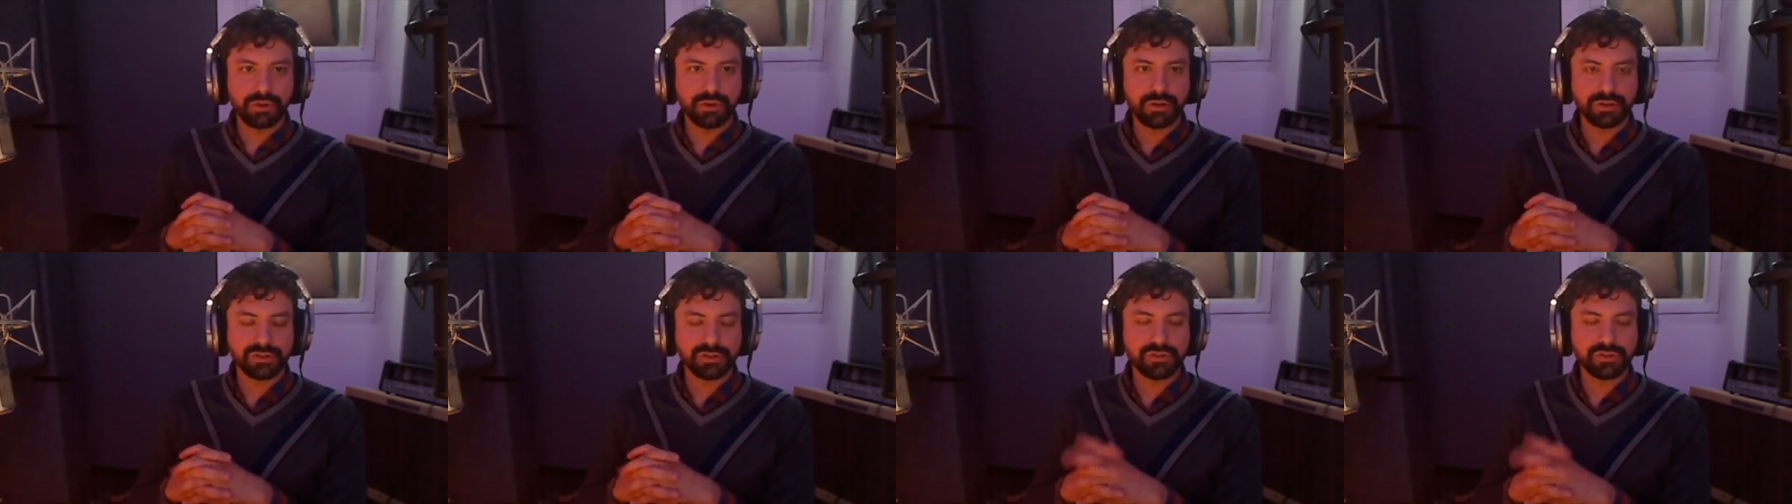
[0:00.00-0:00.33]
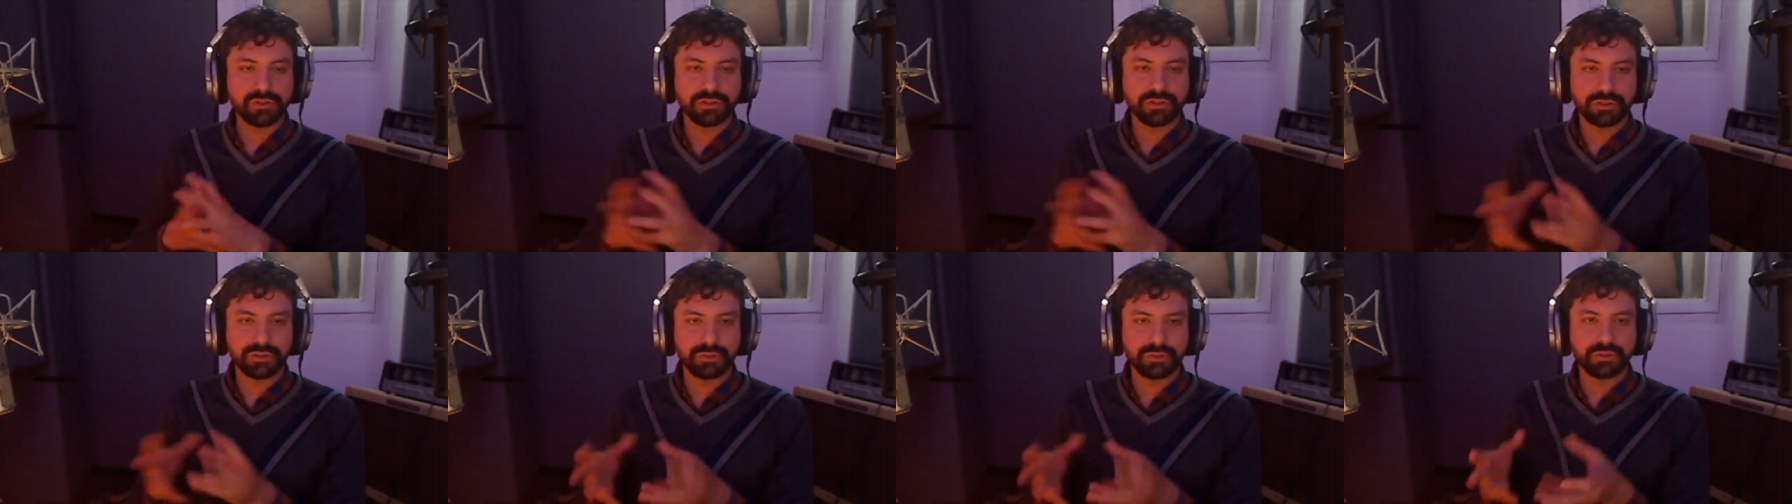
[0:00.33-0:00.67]
on a
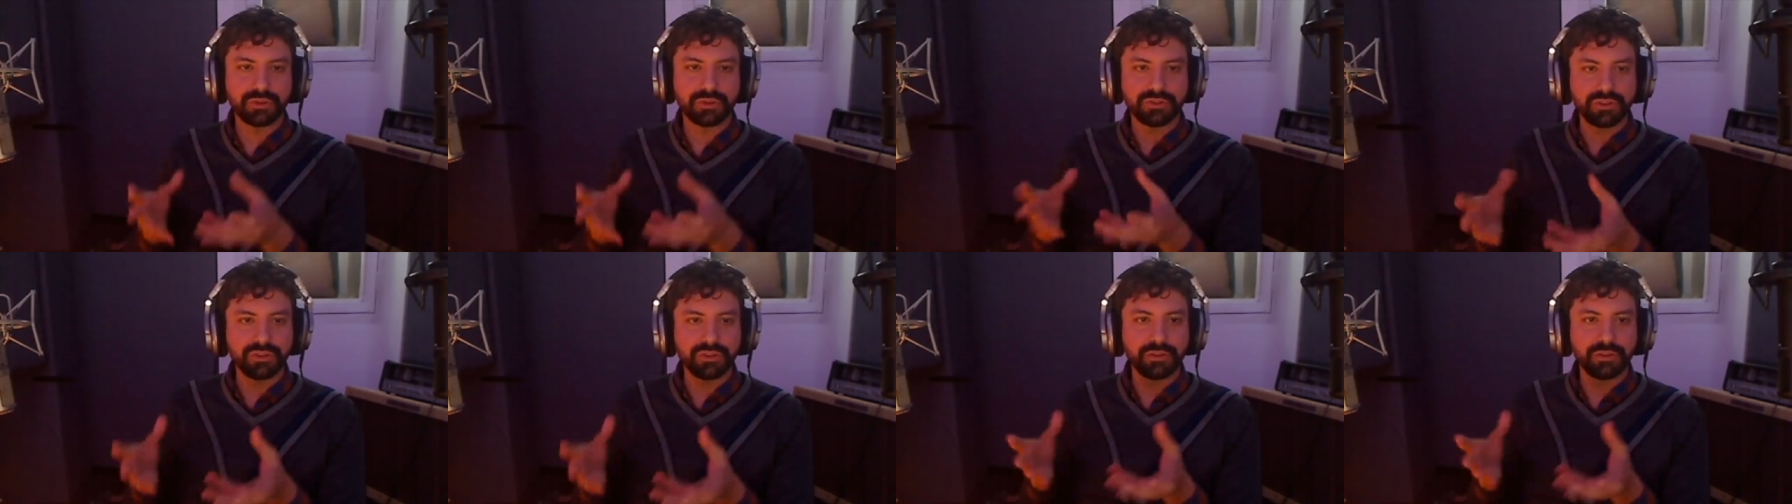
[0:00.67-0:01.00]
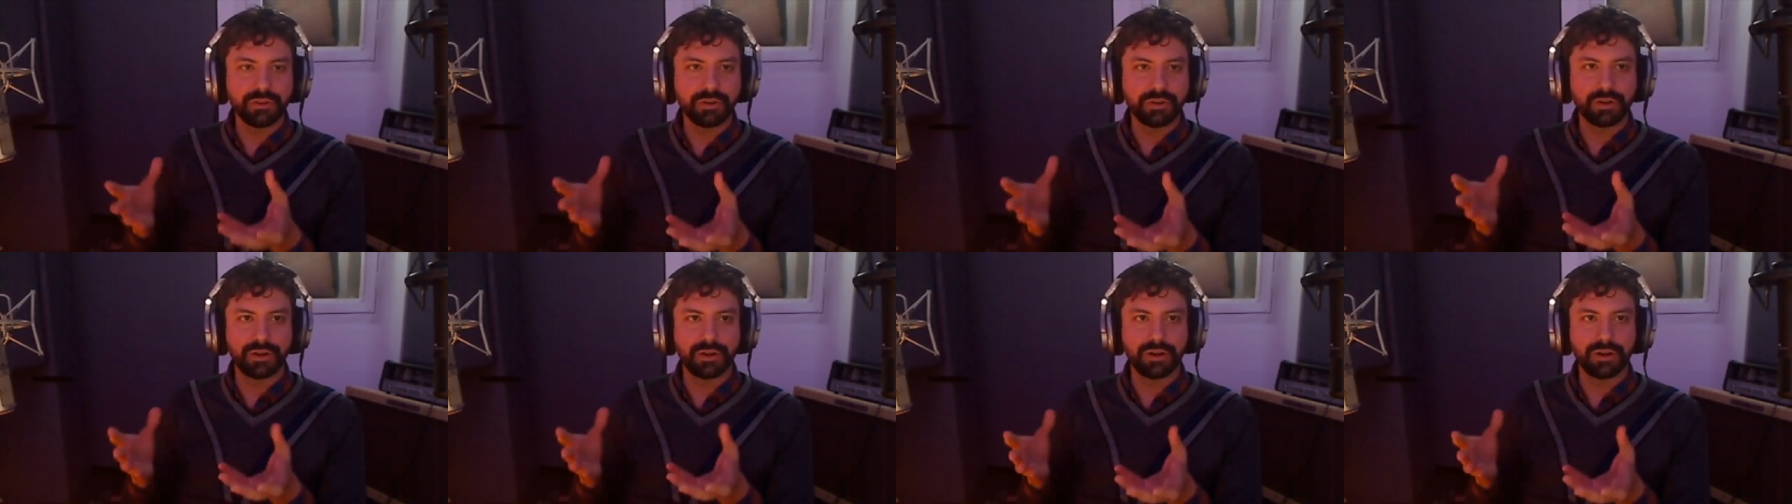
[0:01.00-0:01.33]
certain
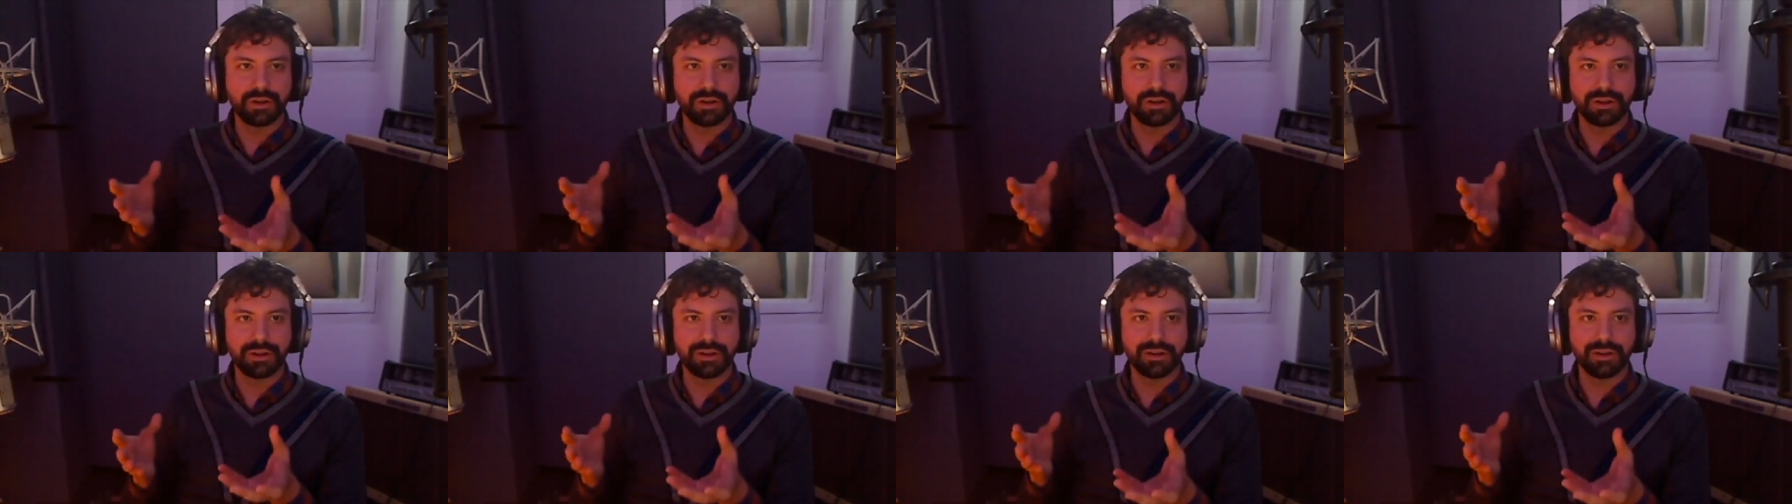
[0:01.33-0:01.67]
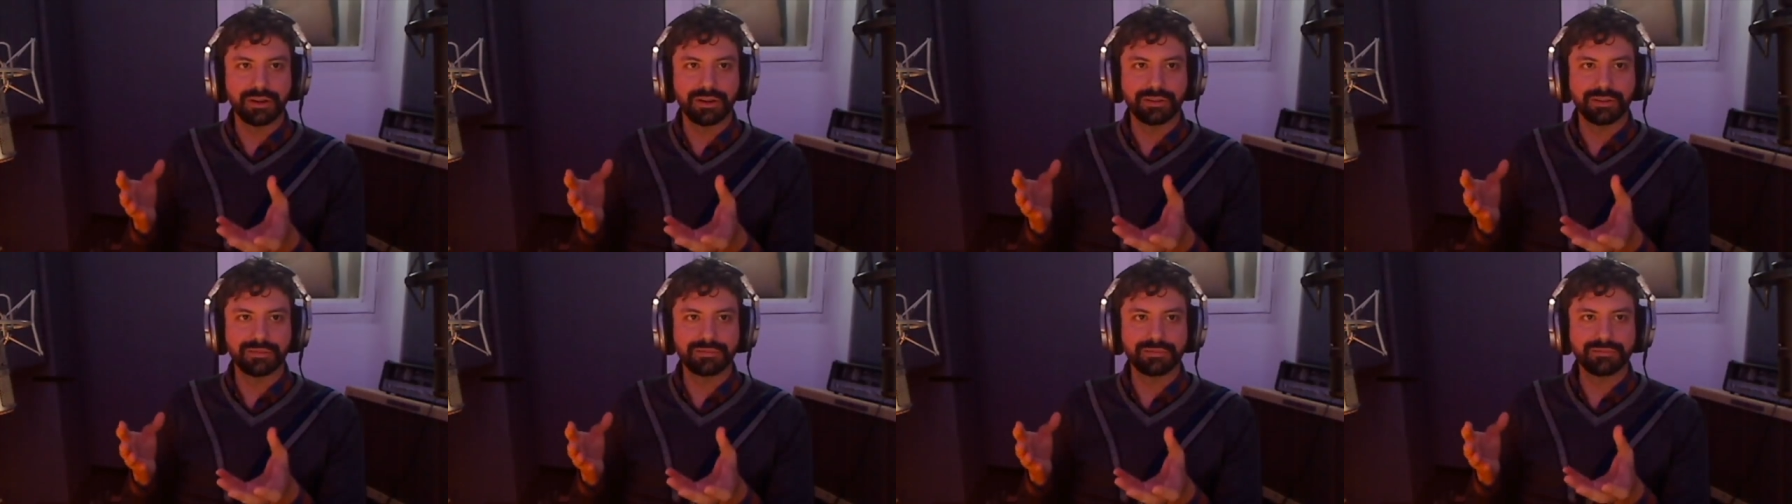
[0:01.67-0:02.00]
particular
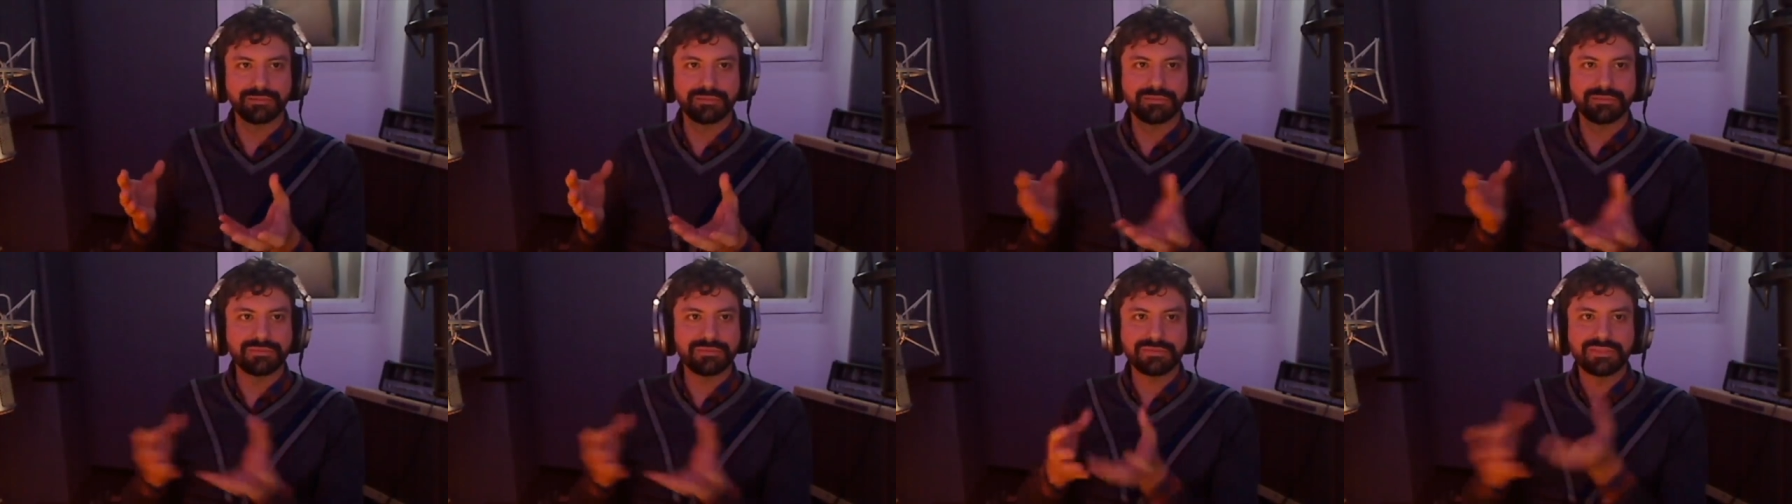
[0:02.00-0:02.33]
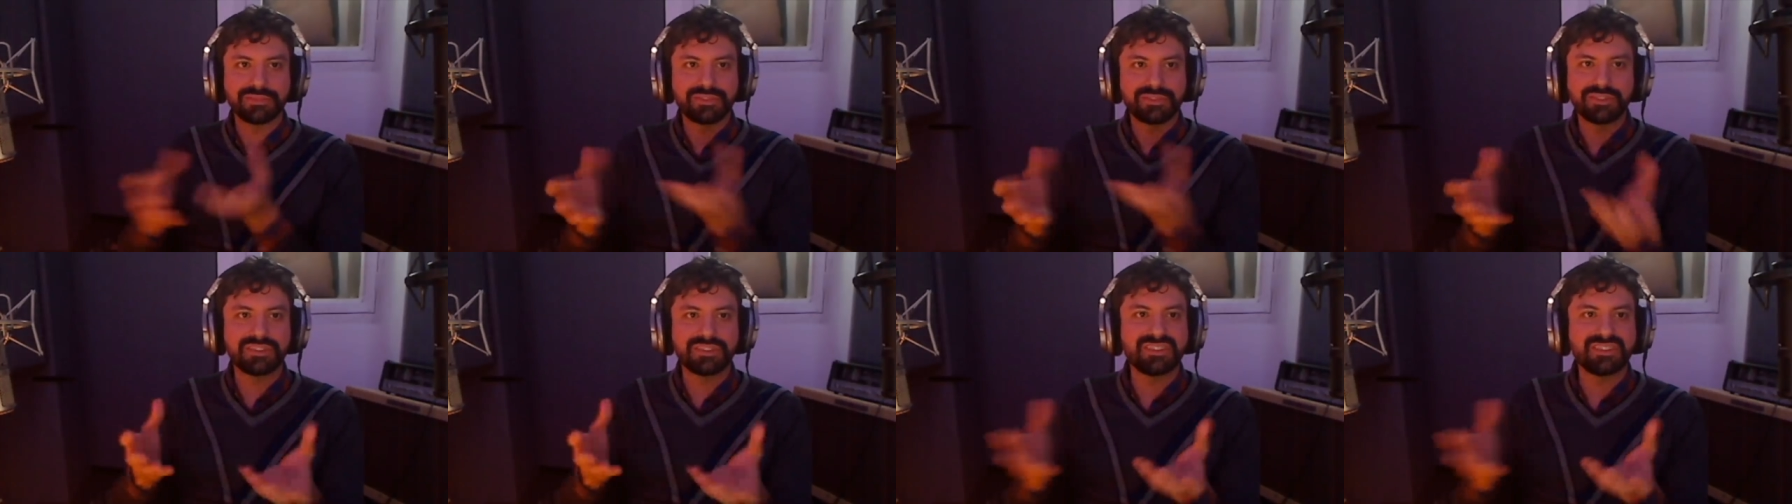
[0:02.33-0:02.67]
uh,
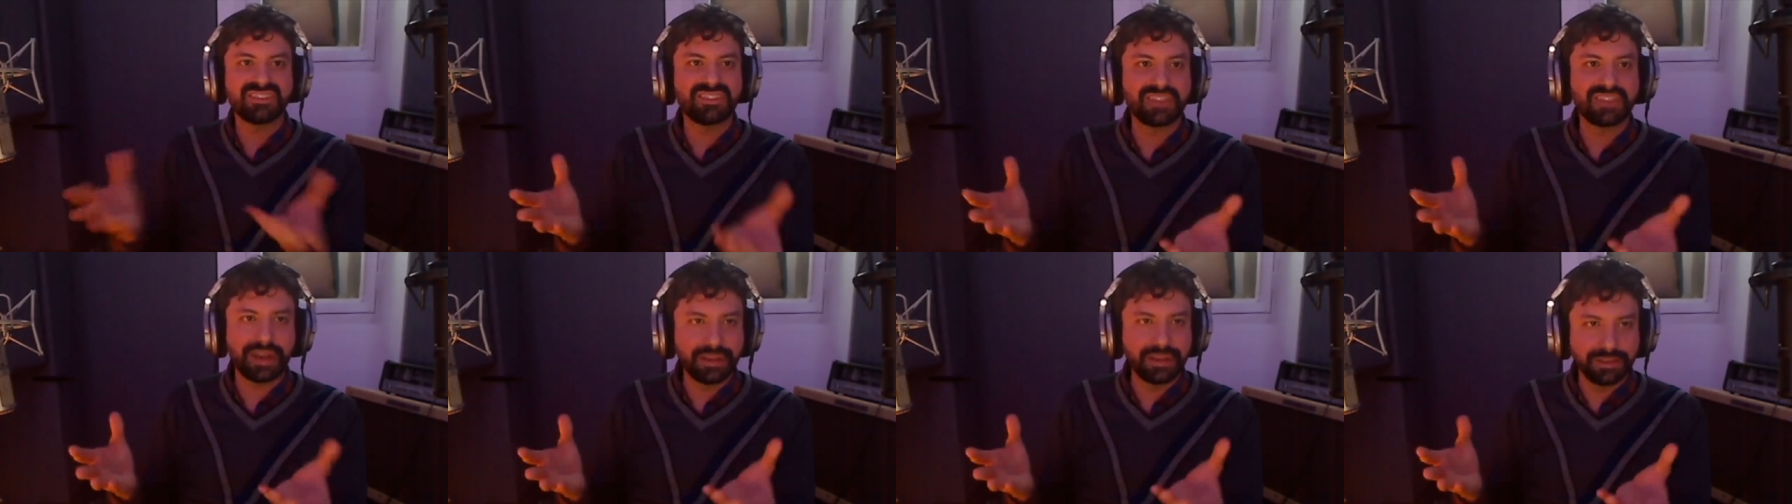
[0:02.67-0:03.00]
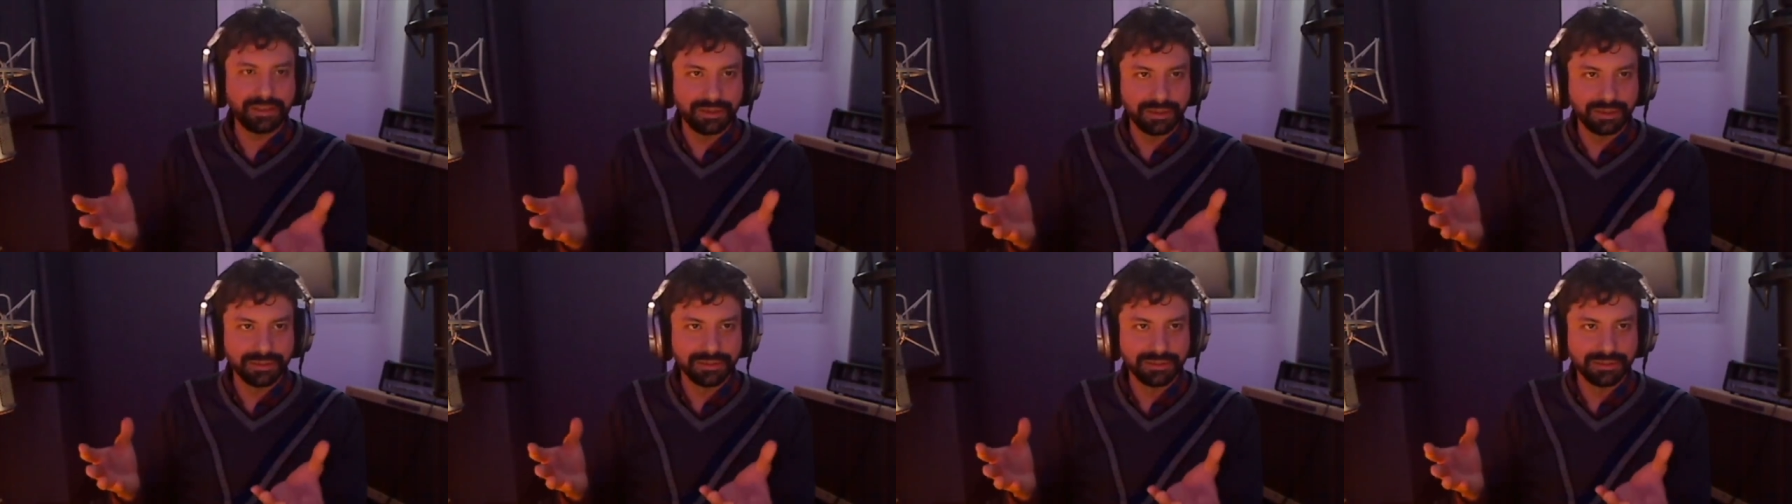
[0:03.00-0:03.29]
trading.